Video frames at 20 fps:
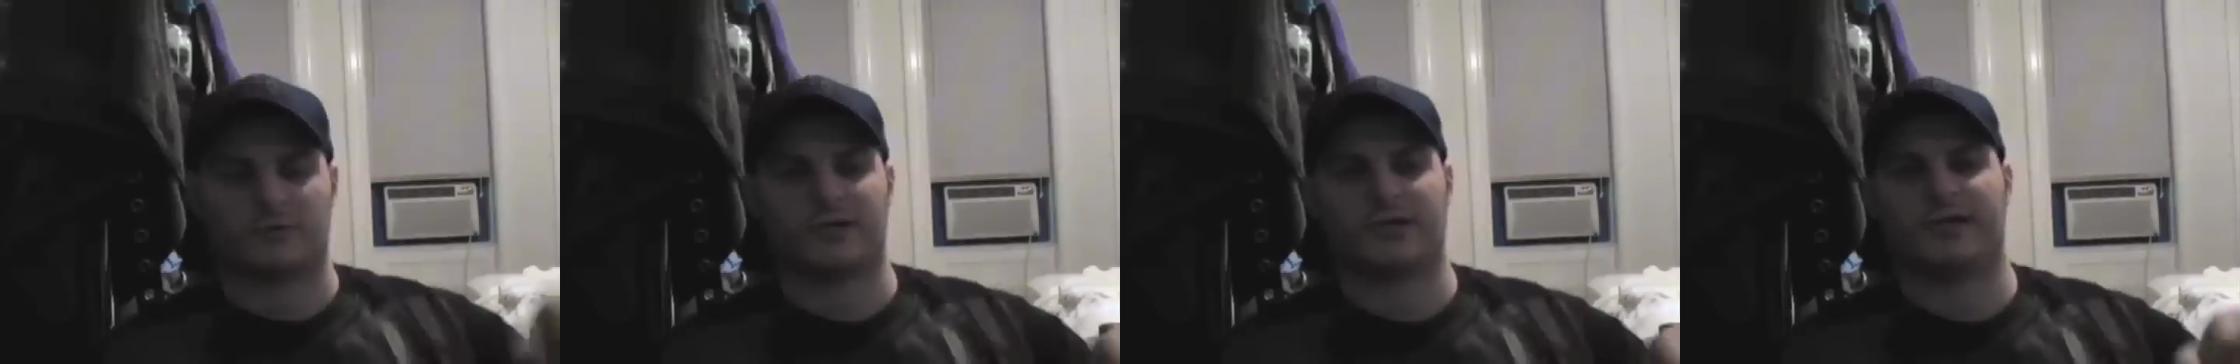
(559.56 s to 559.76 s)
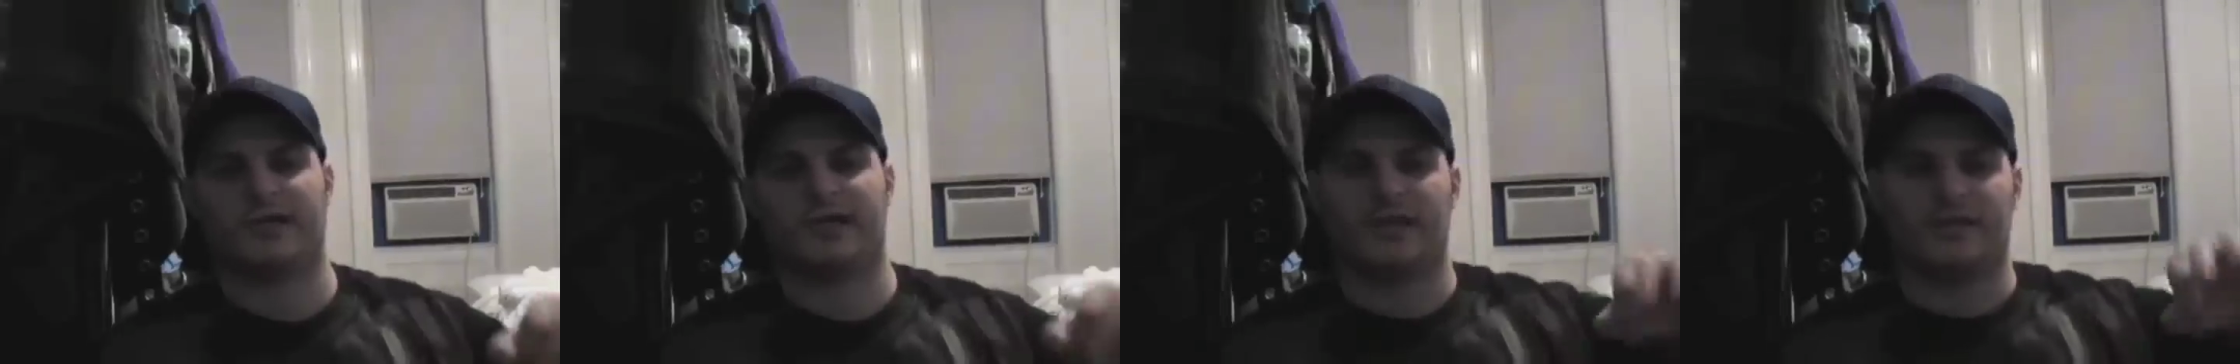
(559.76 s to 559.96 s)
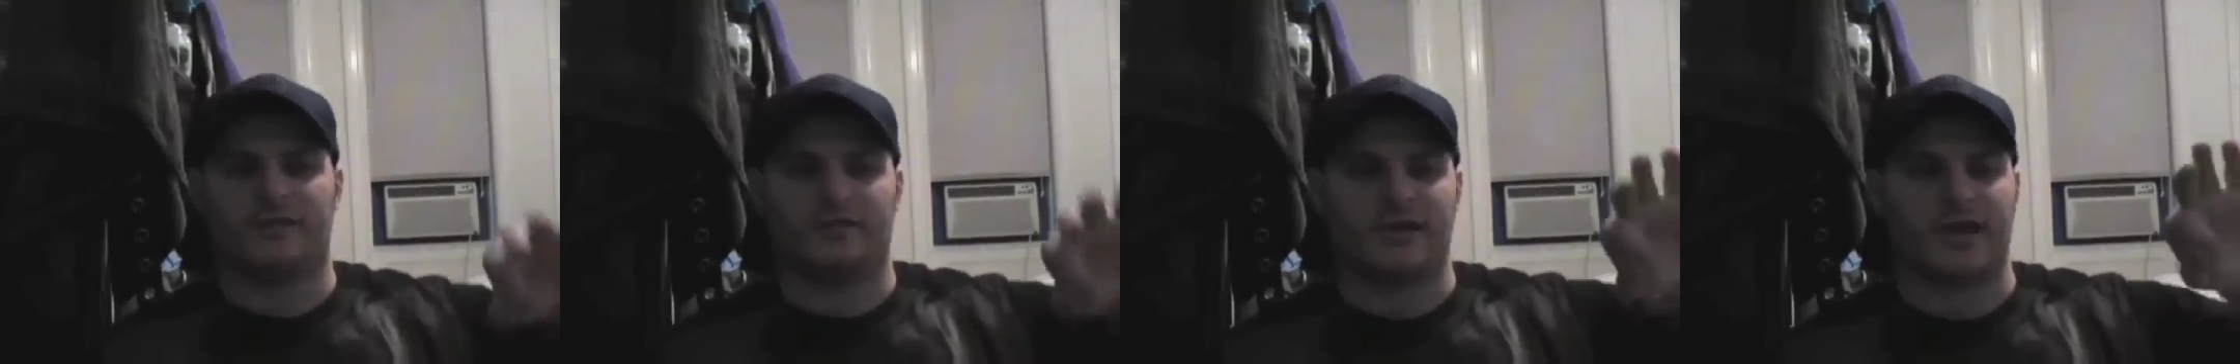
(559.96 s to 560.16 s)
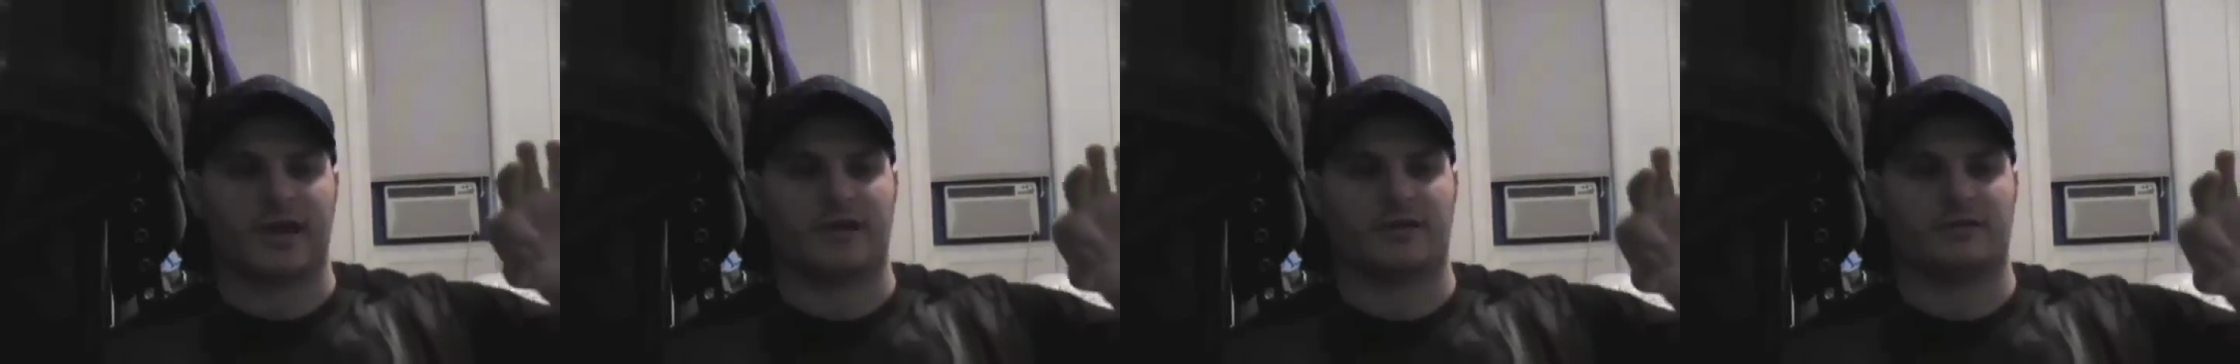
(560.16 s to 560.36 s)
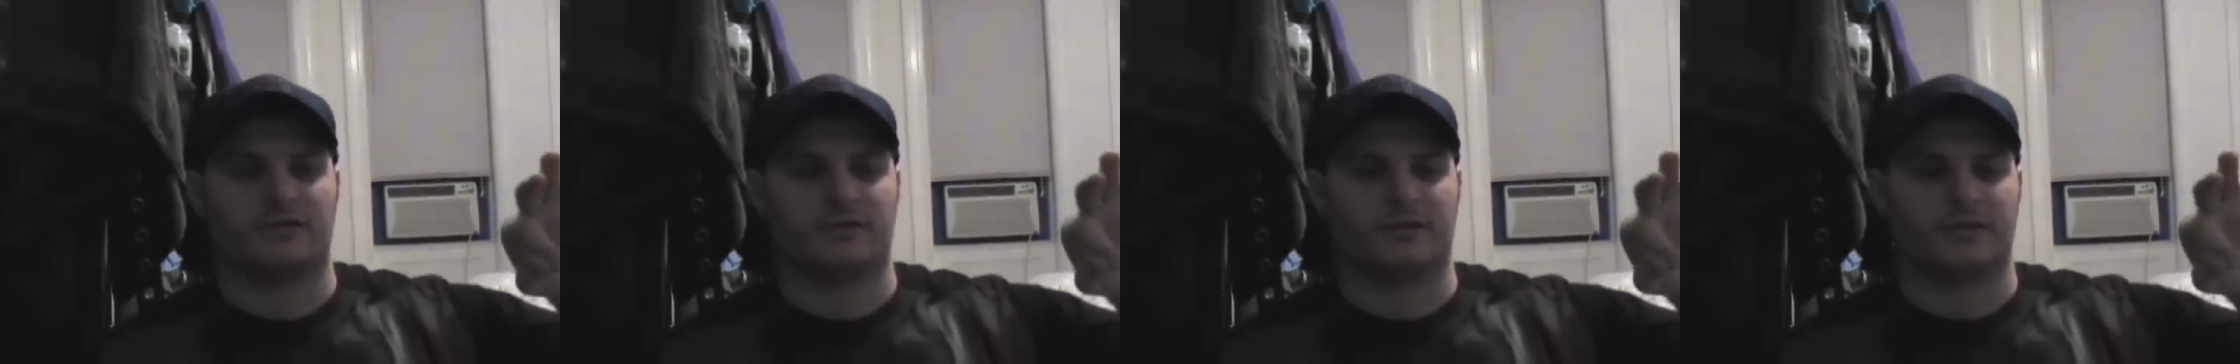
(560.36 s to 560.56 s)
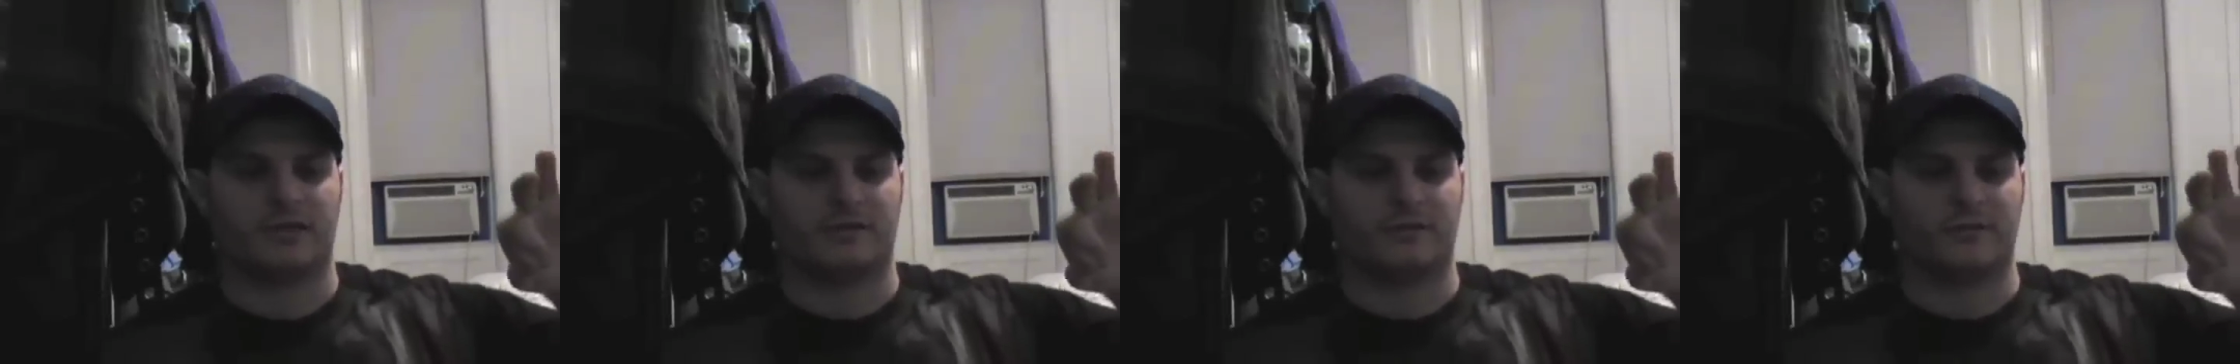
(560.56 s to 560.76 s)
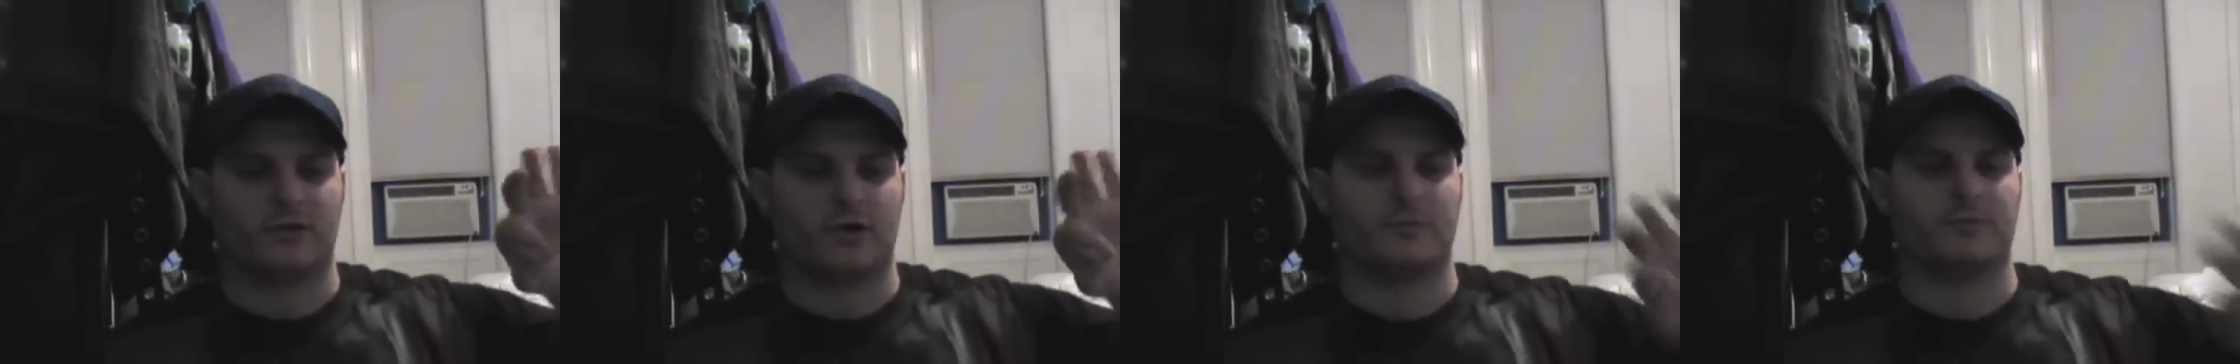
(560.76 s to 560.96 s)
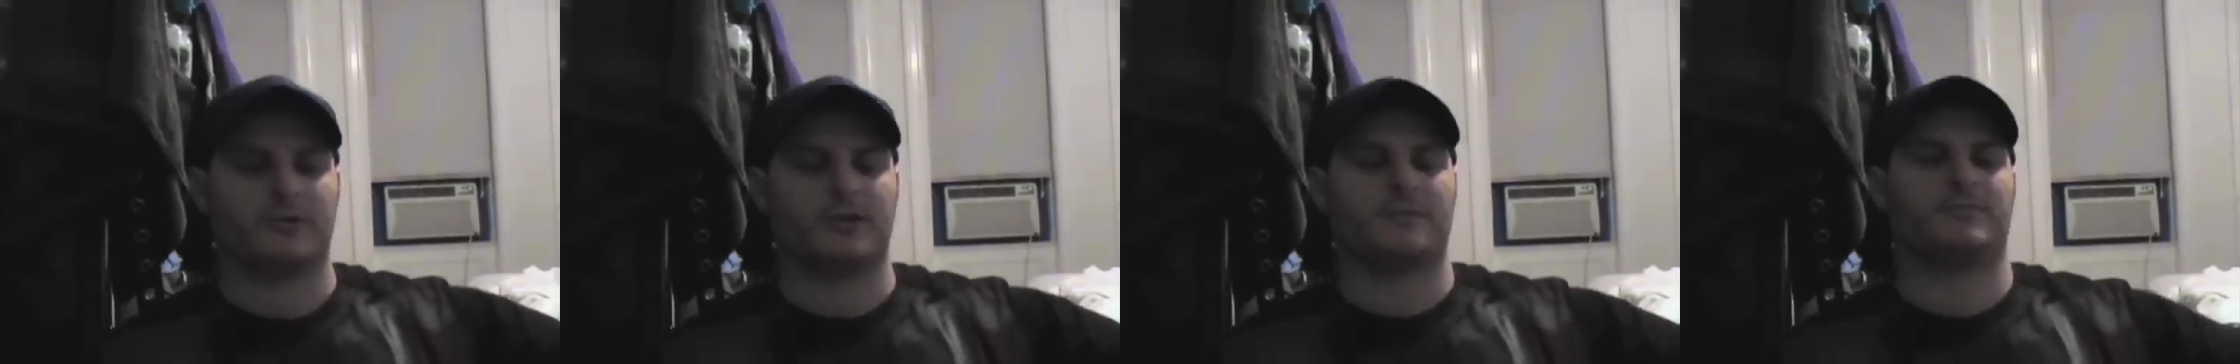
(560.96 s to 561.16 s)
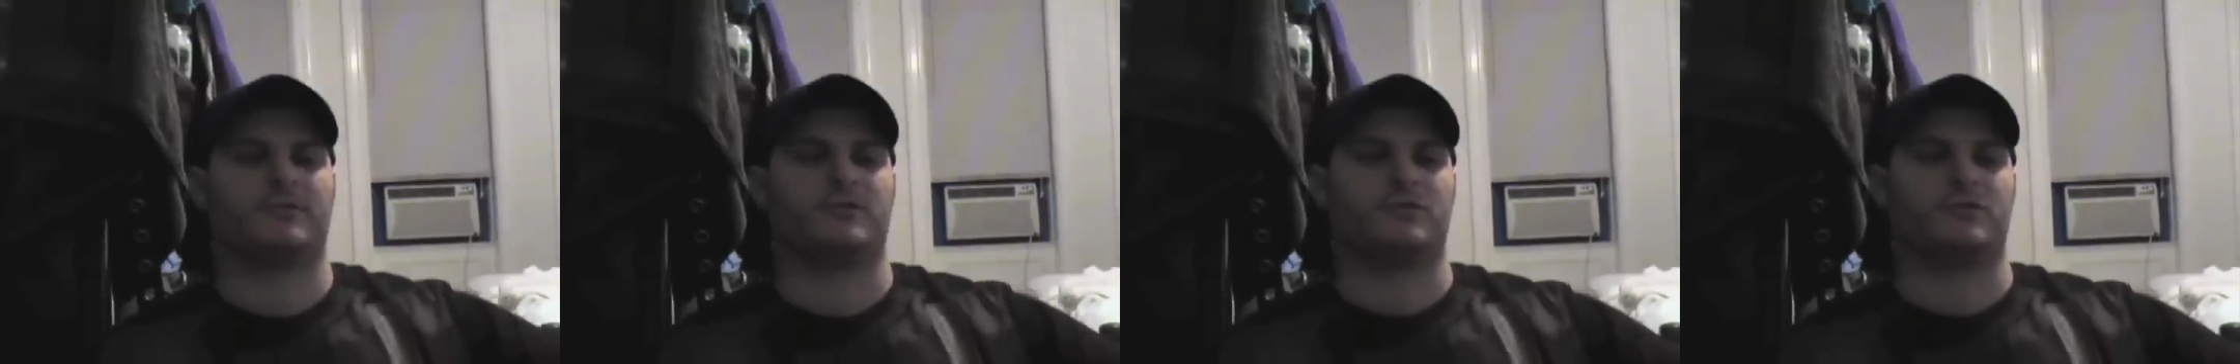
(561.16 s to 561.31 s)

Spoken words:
one key that if you open up